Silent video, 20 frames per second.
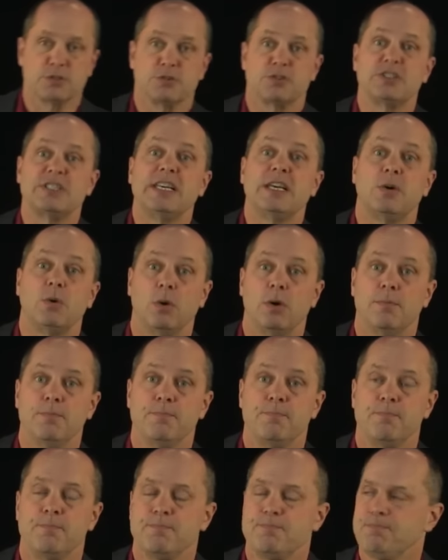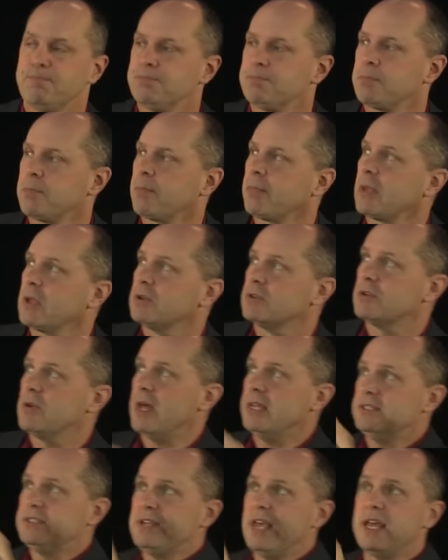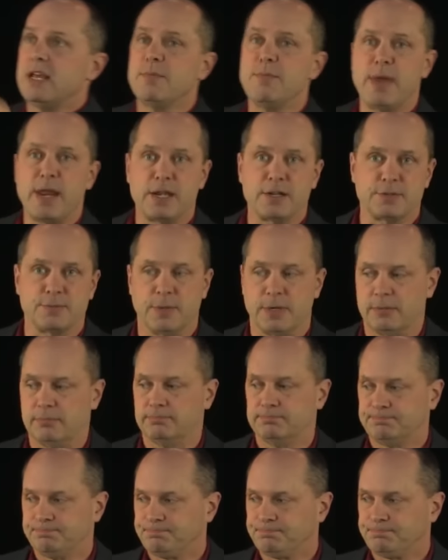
or SQL. So that's data management.